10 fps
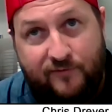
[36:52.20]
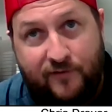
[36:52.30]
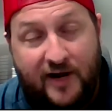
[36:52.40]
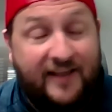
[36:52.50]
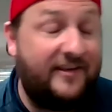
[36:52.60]

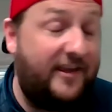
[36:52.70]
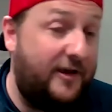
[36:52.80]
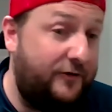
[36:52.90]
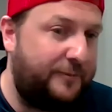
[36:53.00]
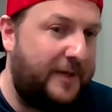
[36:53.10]
for
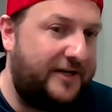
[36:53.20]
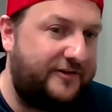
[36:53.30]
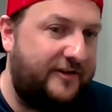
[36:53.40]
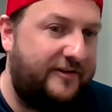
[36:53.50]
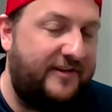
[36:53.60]
SEO
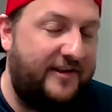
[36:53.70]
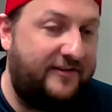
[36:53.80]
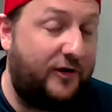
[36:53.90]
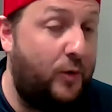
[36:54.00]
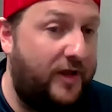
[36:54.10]
specialists is
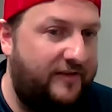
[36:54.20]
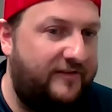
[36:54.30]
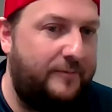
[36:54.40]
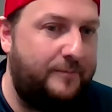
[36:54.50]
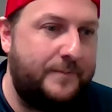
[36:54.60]
a
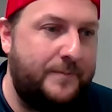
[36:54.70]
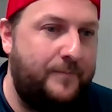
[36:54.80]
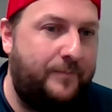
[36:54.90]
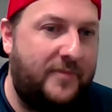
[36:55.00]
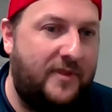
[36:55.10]
quiz.
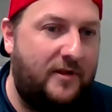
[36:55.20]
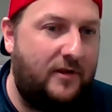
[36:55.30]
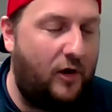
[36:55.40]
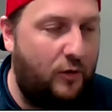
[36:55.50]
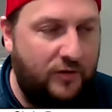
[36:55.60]

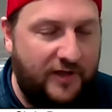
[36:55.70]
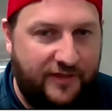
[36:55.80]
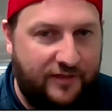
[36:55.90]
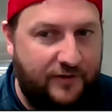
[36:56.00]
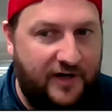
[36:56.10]
Only
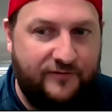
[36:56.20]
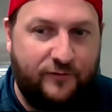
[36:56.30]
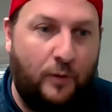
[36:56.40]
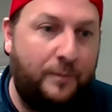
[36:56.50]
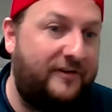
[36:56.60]
3 to
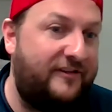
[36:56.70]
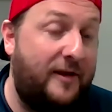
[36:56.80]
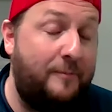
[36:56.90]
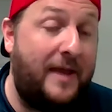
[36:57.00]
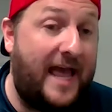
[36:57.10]

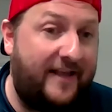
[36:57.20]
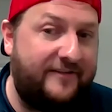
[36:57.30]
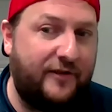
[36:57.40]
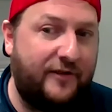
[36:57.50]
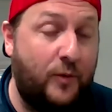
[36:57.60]
4%
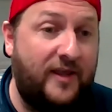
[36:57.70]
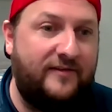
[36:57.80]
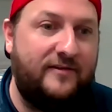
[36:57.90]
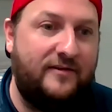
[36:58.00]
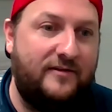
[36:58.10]
pass the
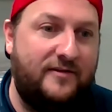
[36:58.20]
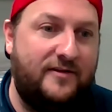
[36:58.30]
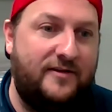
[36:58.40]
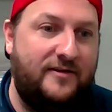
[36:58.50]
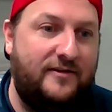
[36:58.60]
quiz.
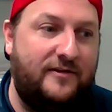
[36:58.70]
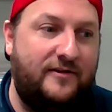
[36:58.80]
How